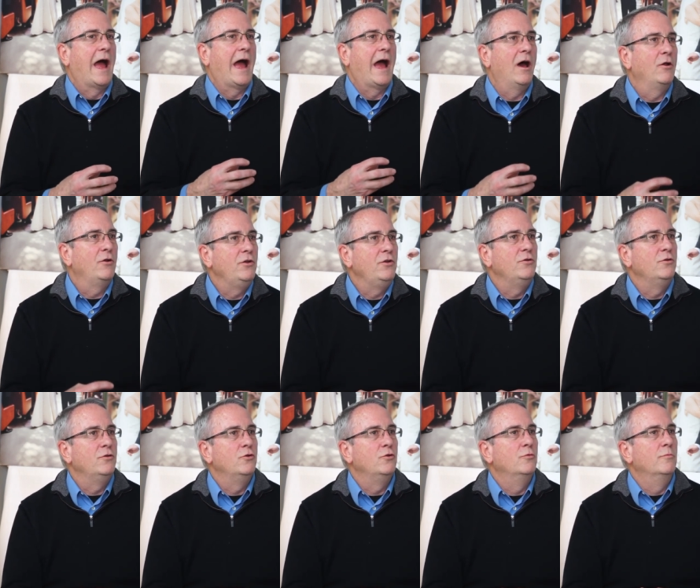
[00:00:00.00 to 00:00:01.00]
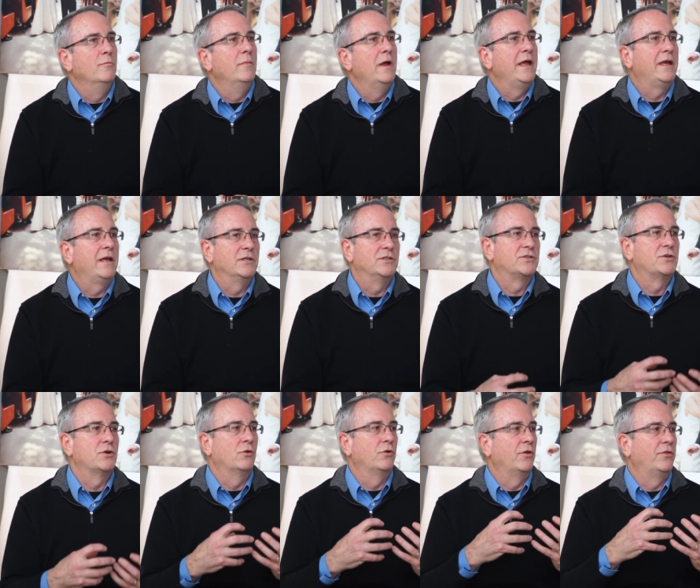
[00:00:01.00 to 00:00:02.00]
how do you make it
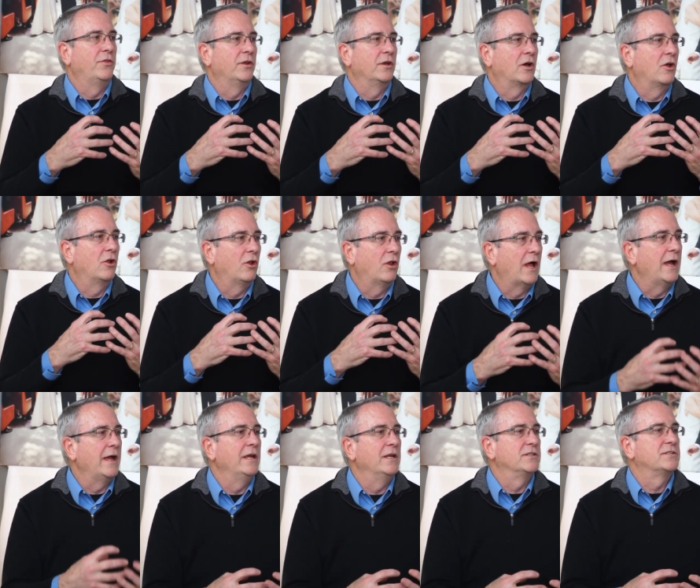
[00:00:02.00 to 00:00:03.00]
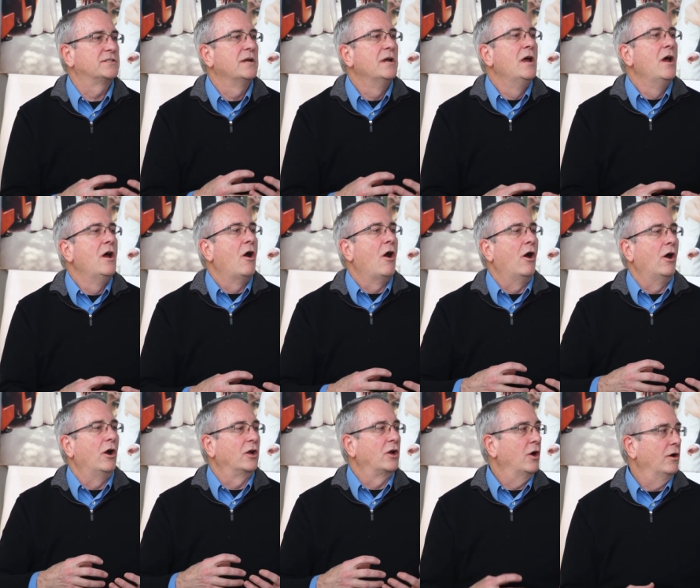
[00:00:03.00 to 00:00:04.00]
so that the clients
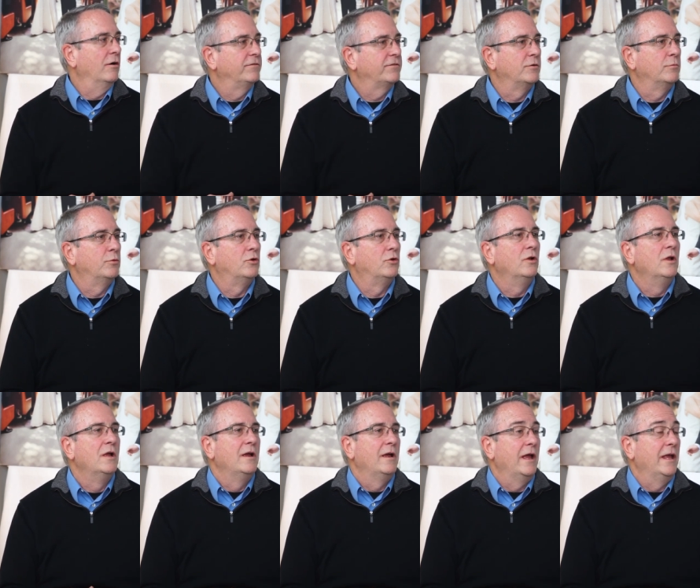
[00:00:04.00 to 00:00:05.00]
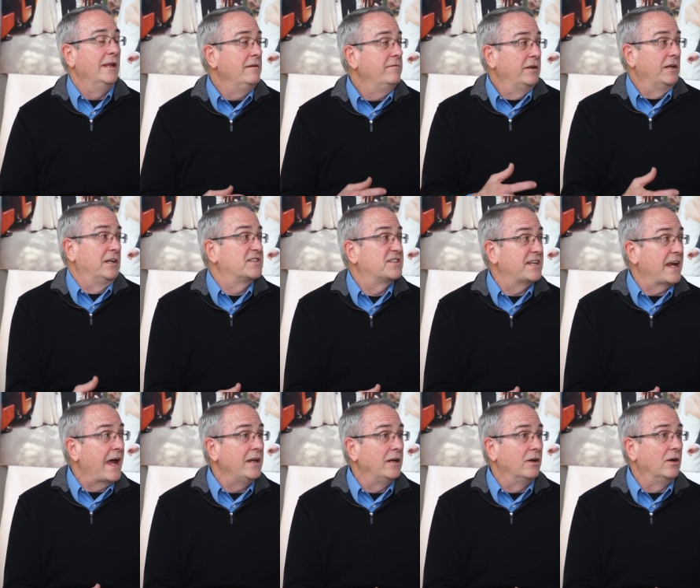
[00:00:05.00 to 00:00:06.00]
are comfortable and even
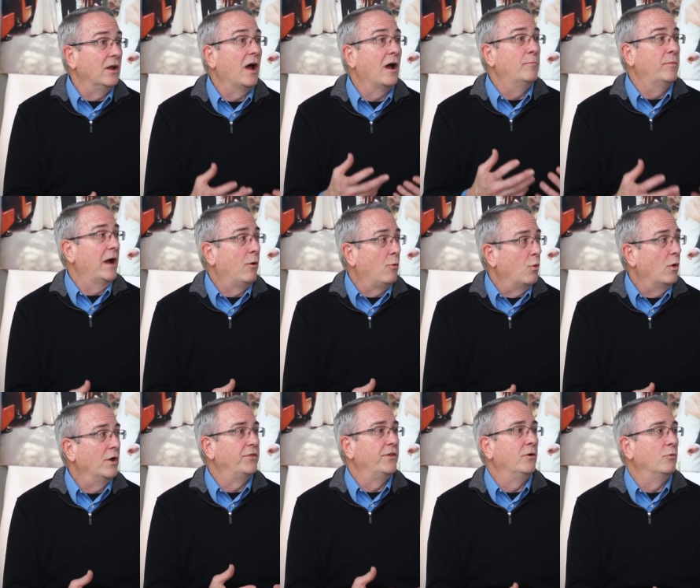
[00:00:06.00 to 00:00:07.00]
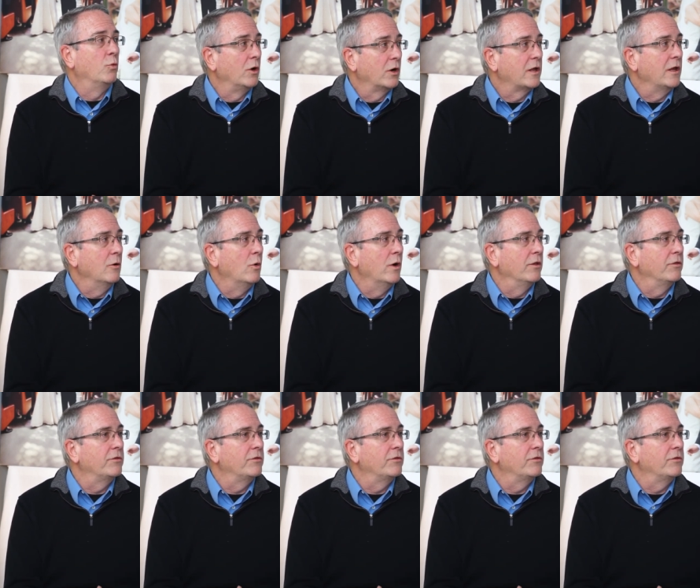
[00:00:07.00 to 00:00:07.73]
excited about what they're working